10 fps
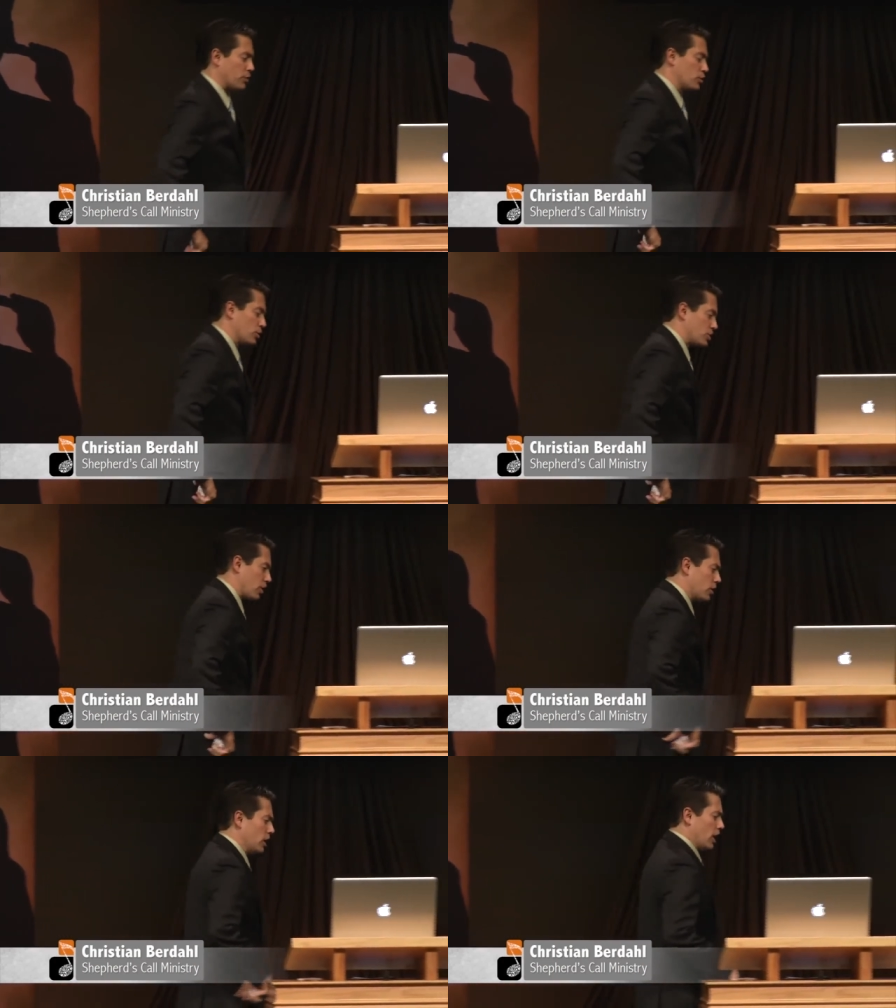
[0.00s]
referred to each
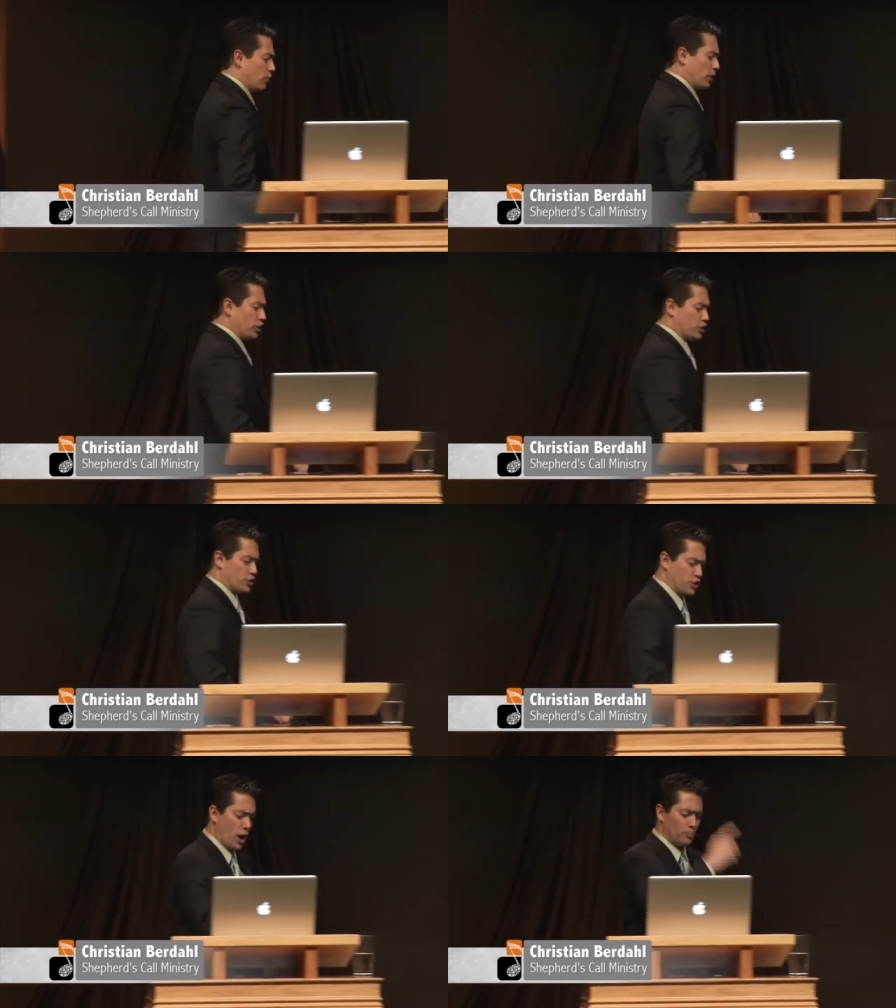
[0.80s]
other, if we could
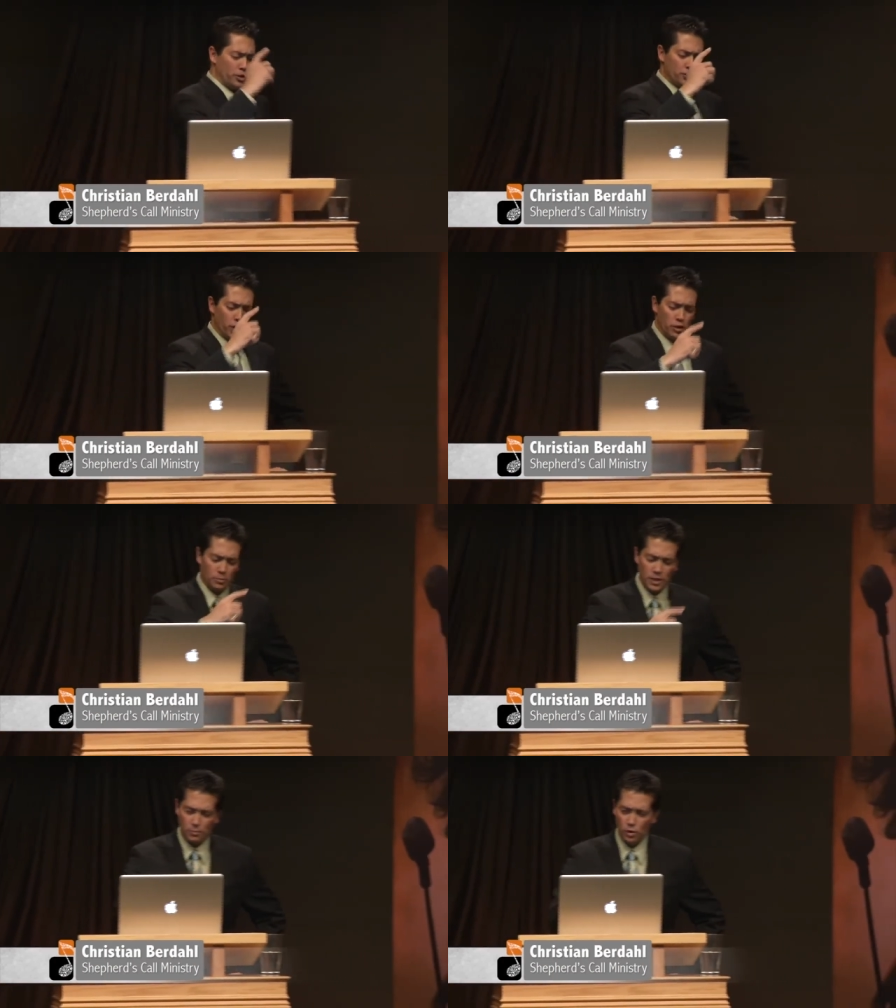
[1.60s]
just stop these
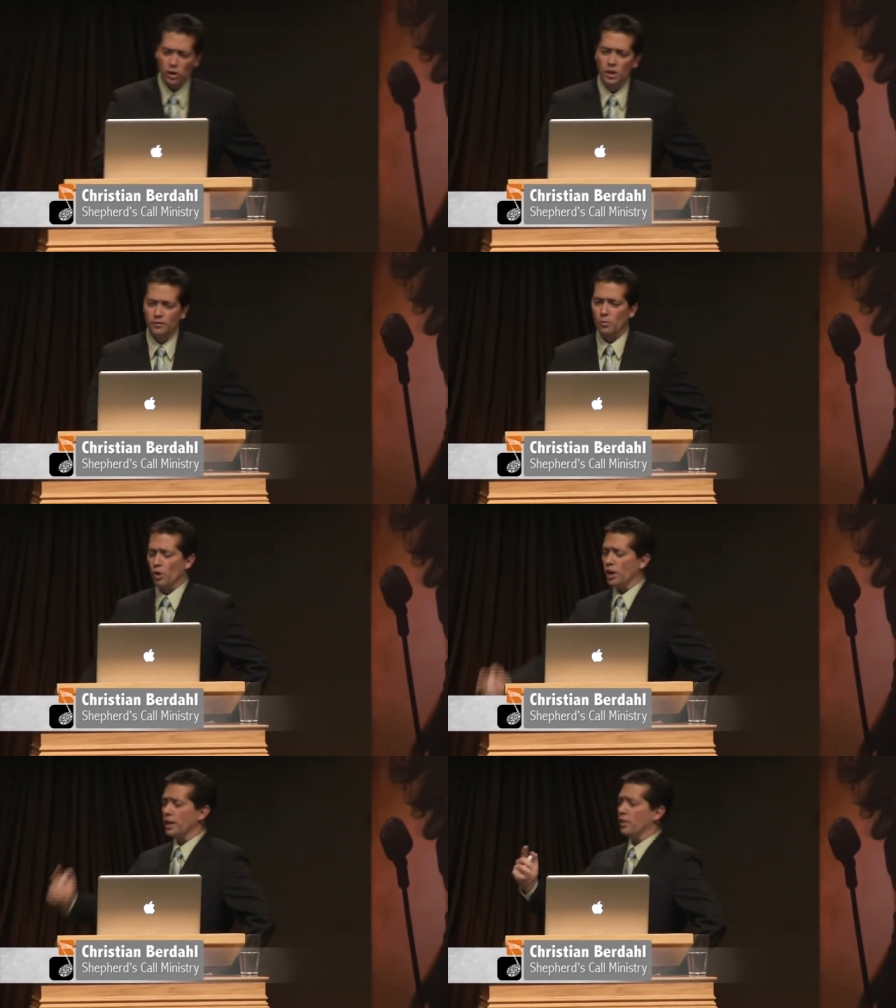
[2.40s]
young people
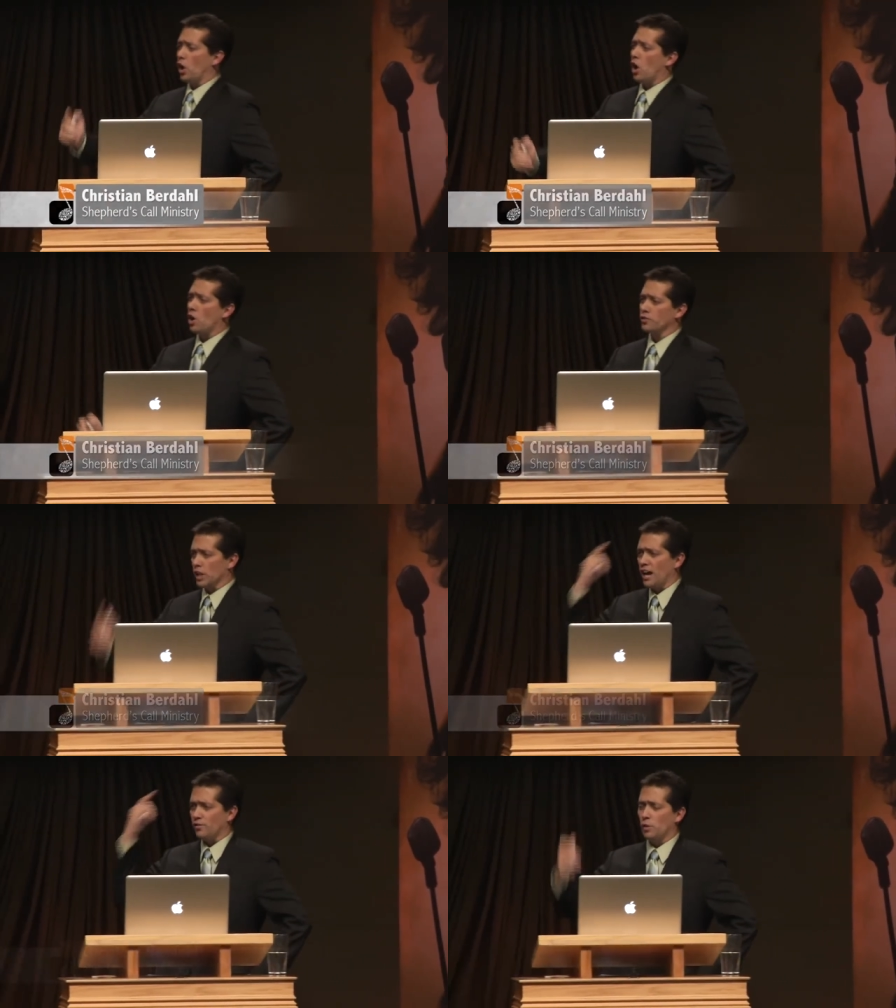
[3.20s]
from running in the halls,
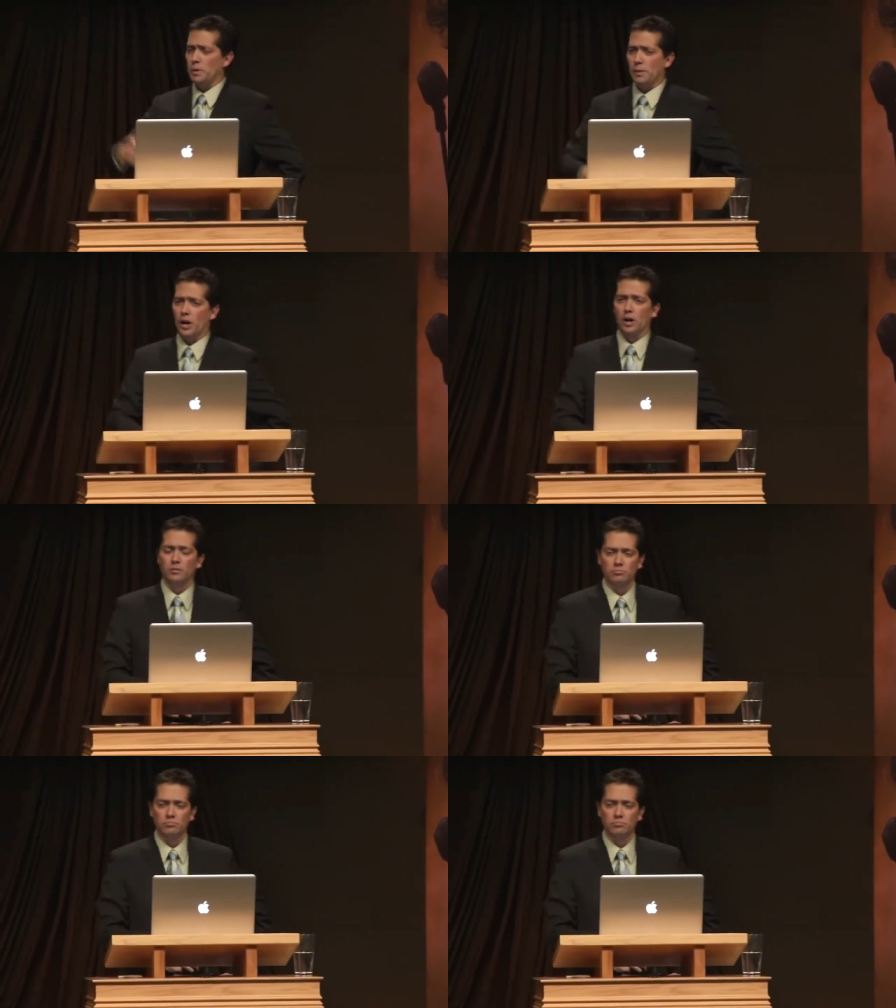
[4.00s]
life would be better.